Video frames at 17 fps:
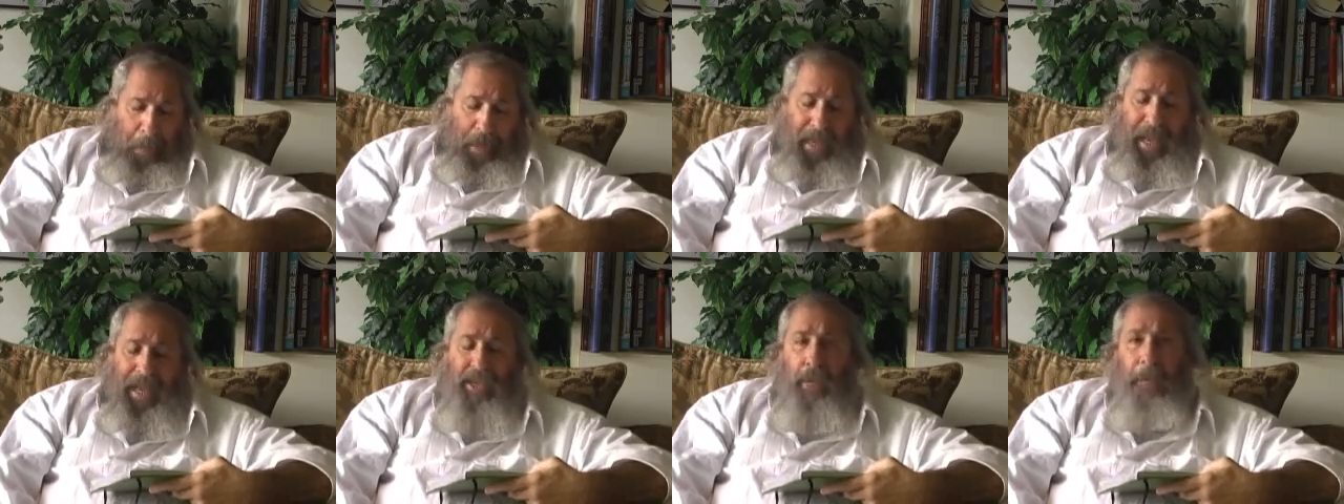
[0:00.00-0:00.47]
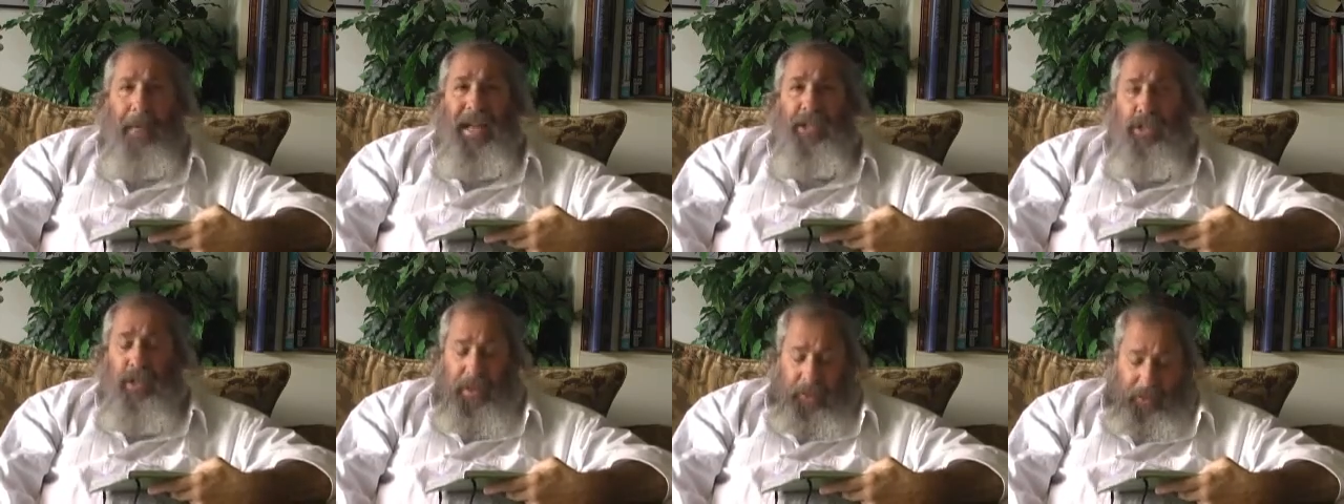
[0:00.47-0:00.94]
Not to
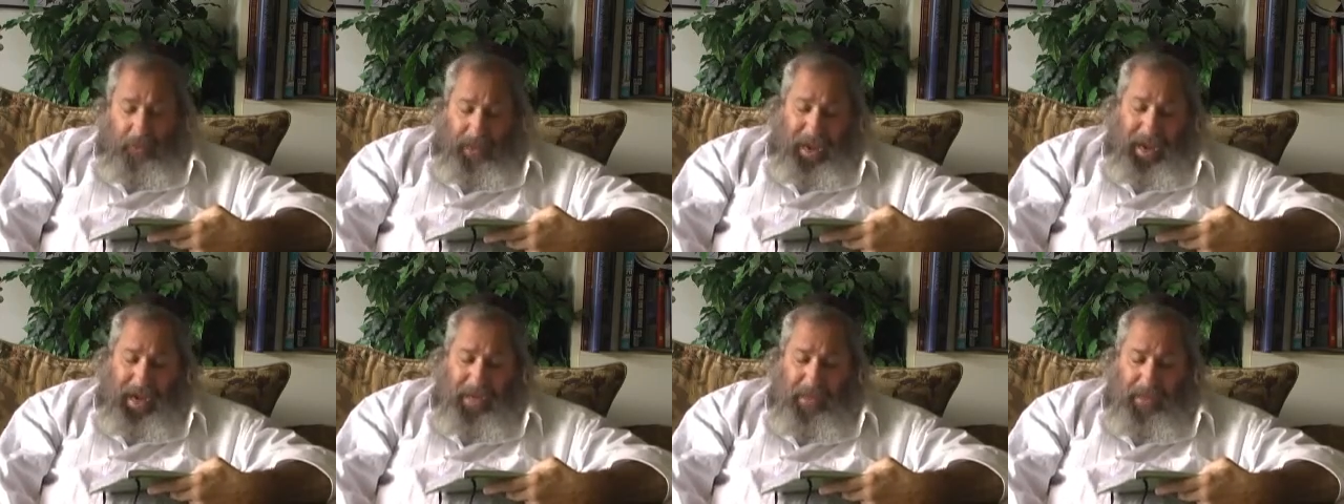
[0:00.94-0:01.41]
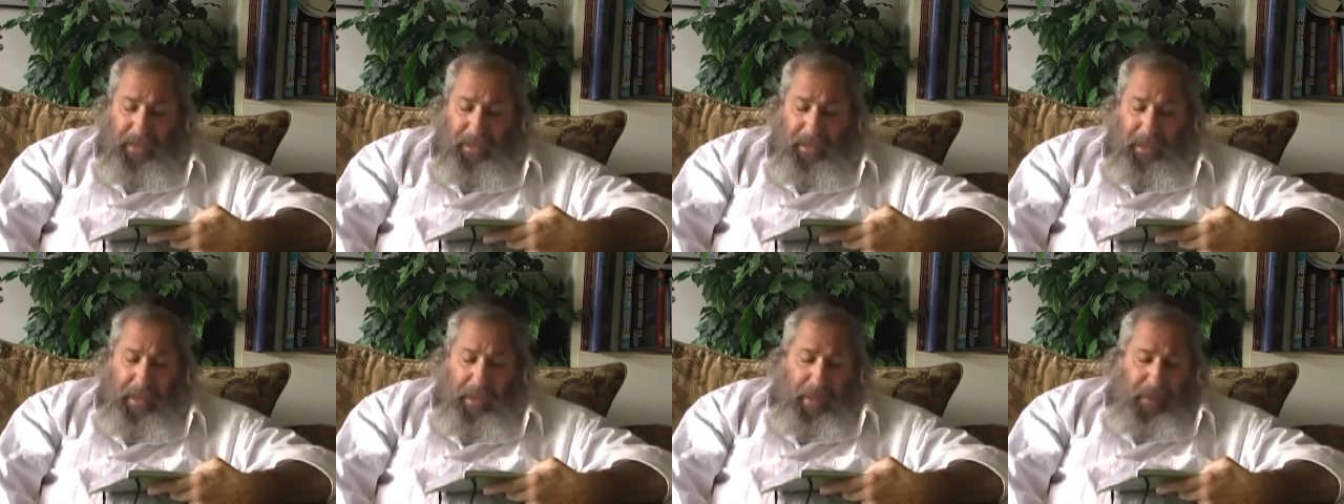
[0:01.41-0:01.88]
mention the fact
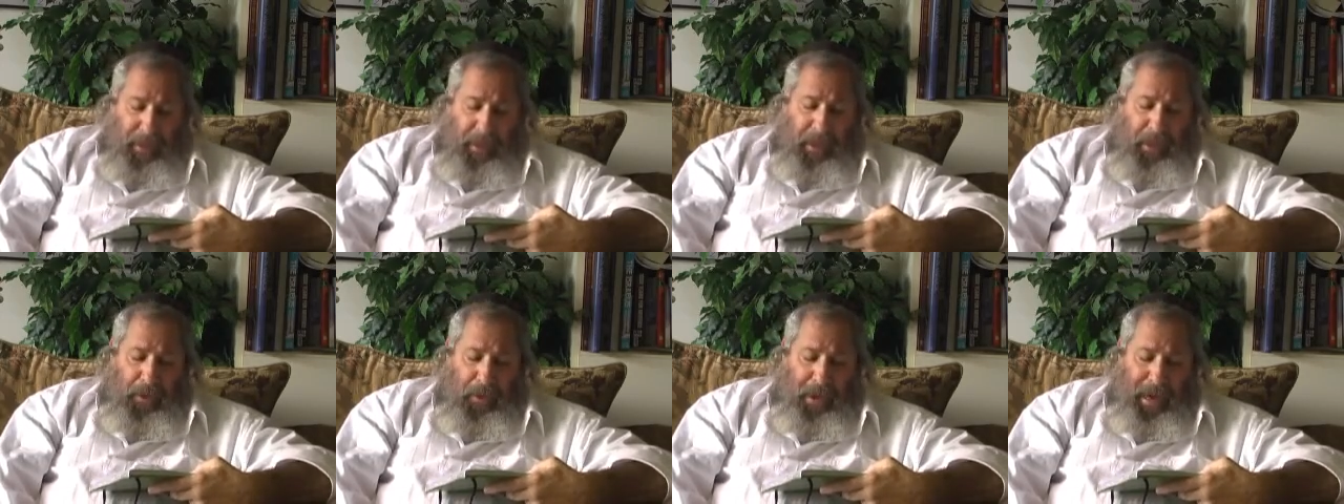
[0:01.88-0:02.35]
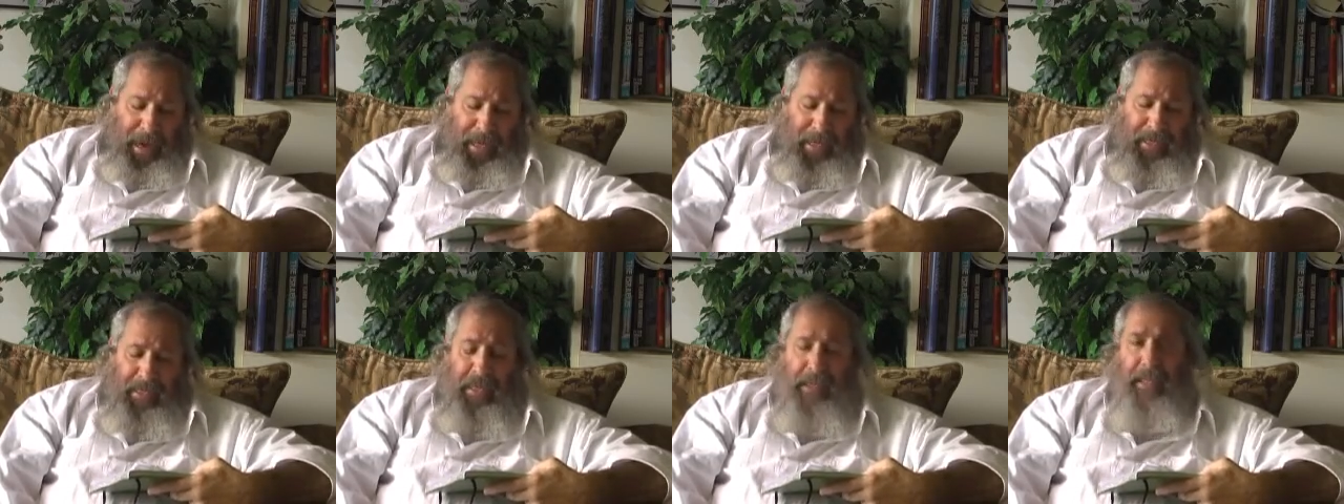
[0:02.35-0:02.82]
that
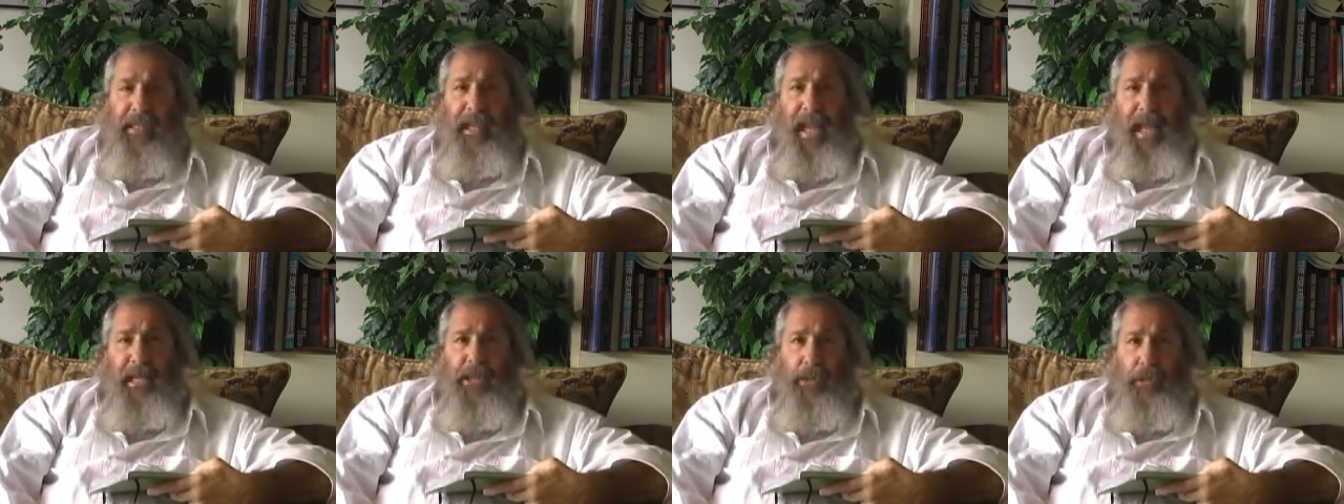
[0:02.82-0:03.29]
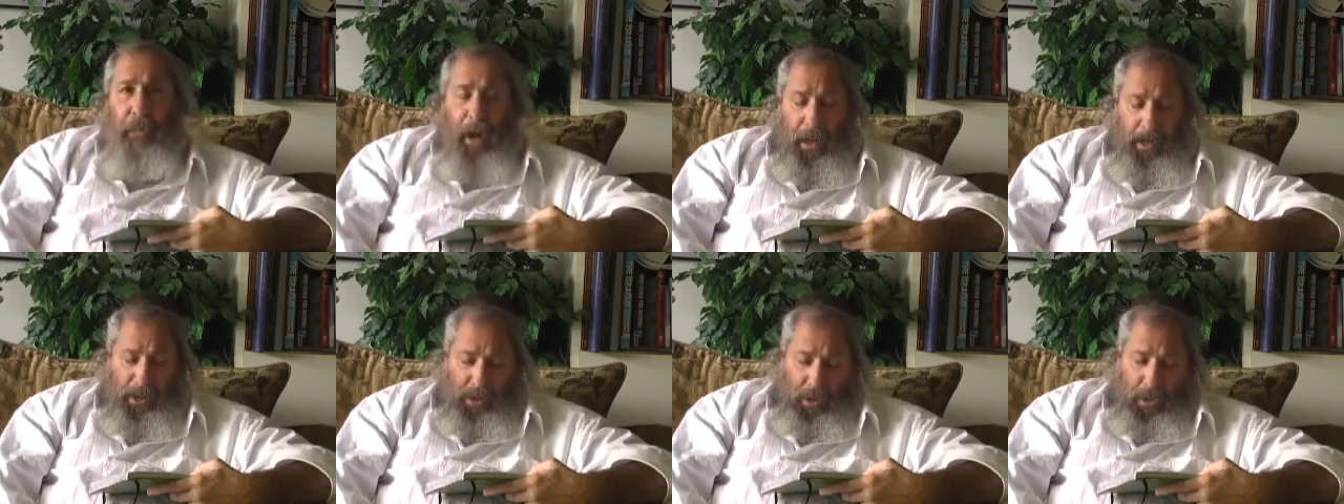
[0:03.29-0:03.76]
Iran is a state
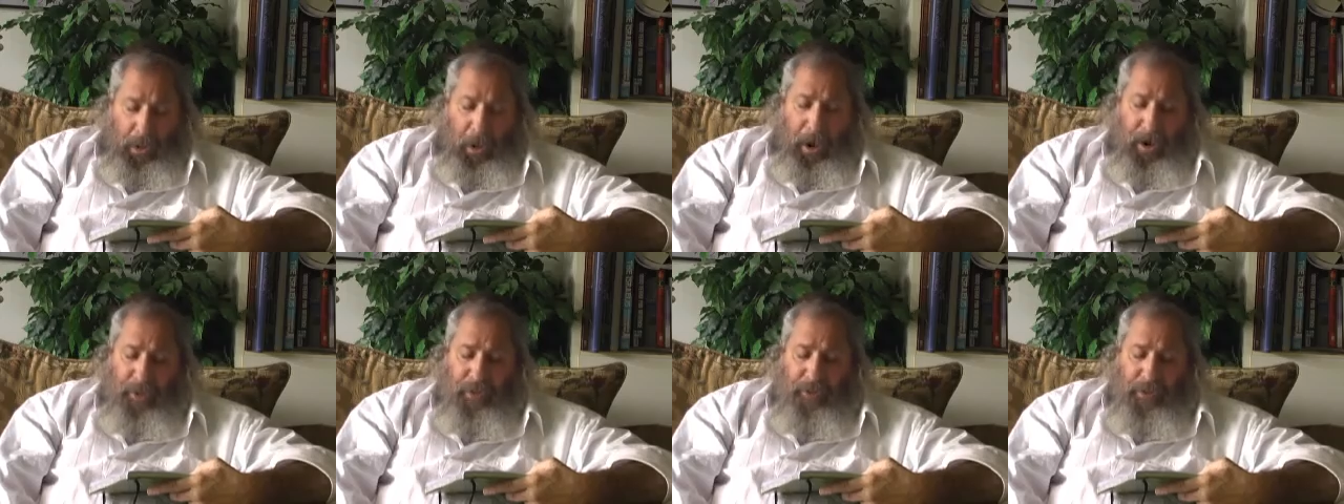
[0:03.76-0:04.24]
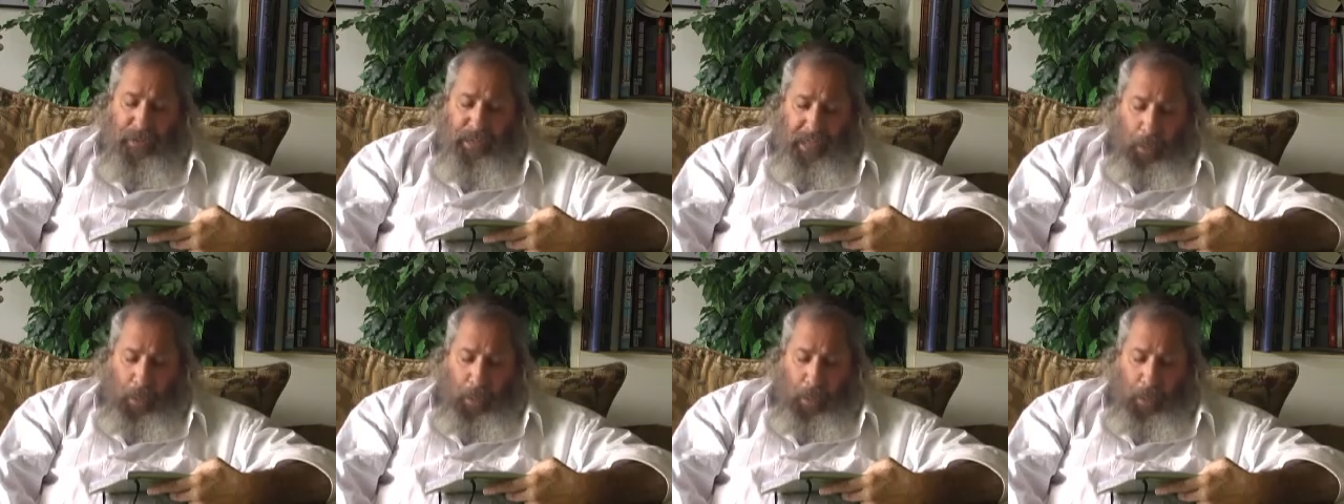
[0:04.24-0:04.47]
sponsor of